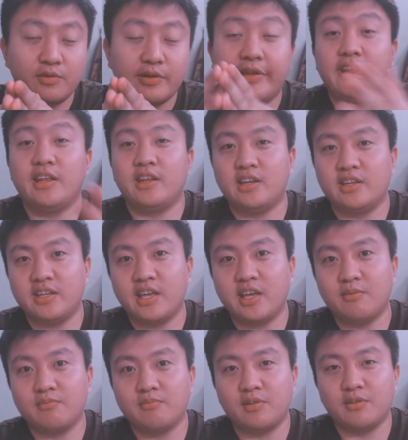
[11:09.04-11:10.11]
in
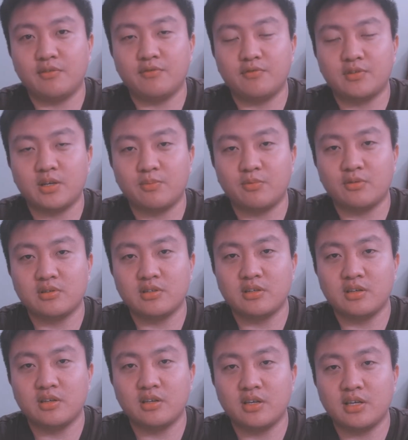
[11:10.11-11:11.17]
game, if
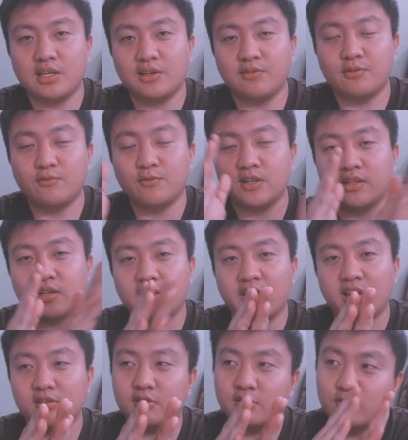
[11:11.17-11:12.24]
you want the
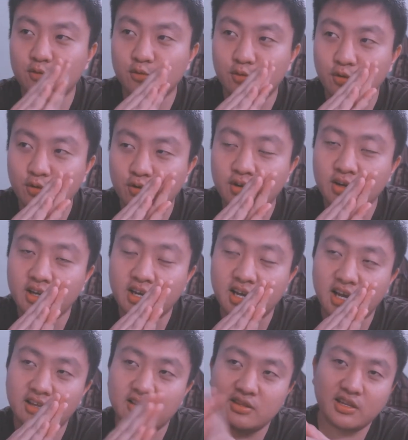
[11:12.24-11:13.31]
character to go
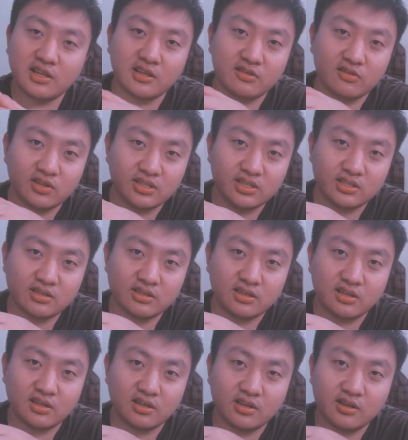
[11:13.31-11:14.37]
until it reaches
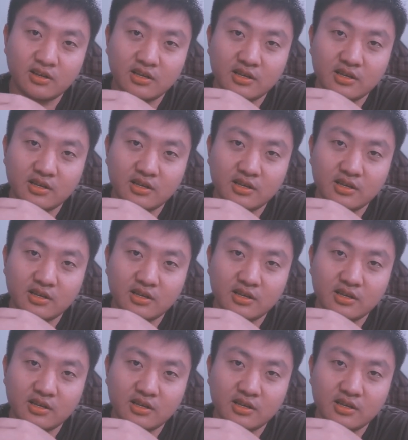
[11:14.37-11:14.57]
the